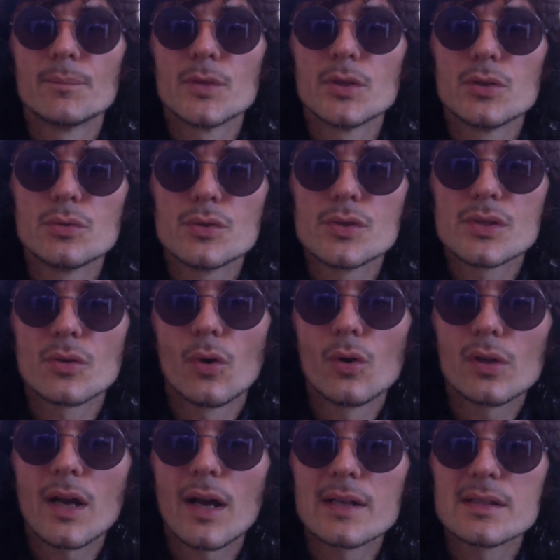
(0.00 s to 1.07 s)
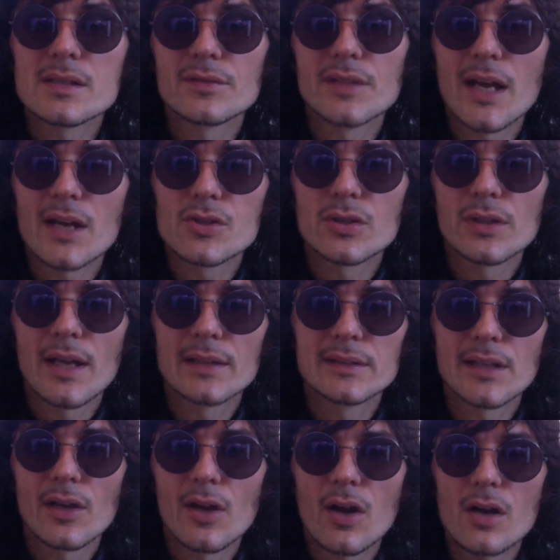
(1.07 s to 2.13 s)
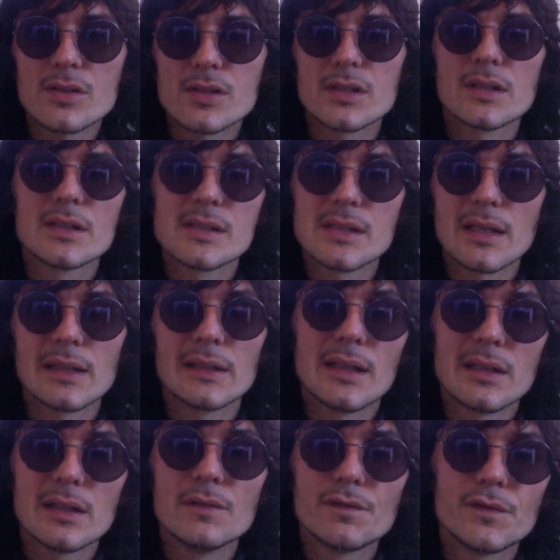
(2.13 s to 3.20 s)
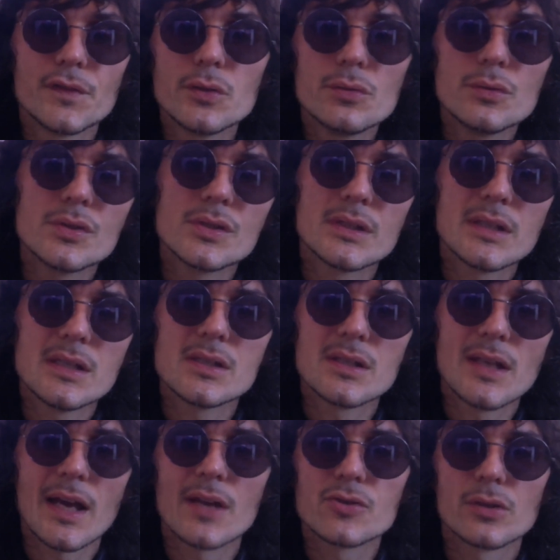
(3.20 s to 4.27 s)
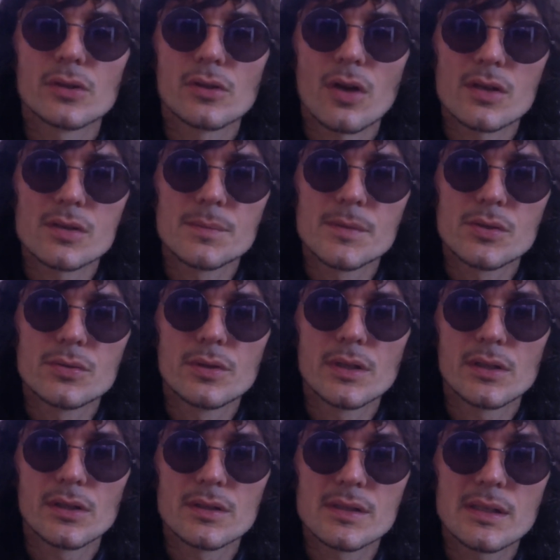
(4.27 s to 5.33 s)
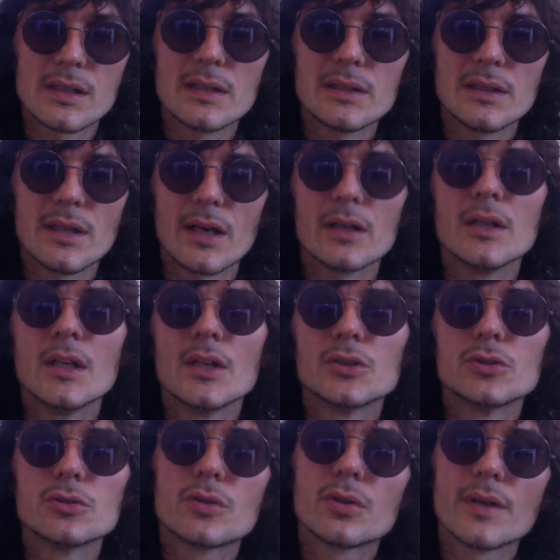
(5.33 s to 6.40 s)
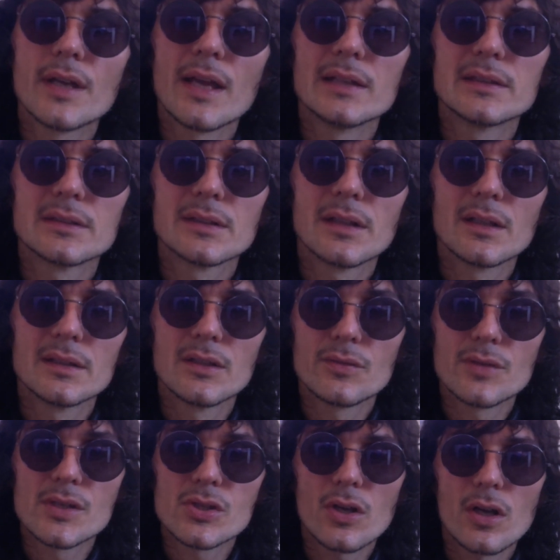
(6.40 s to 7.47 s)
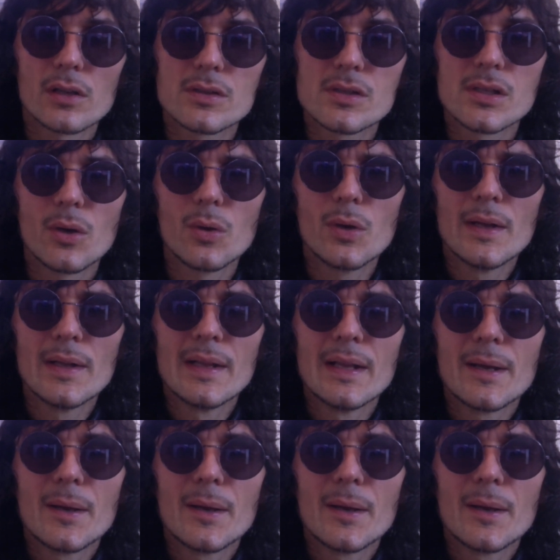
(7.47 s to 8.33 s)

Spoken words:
use all kinds of natural antioxidants, and then infuse these natural cosmeceuticals in there to create the results. So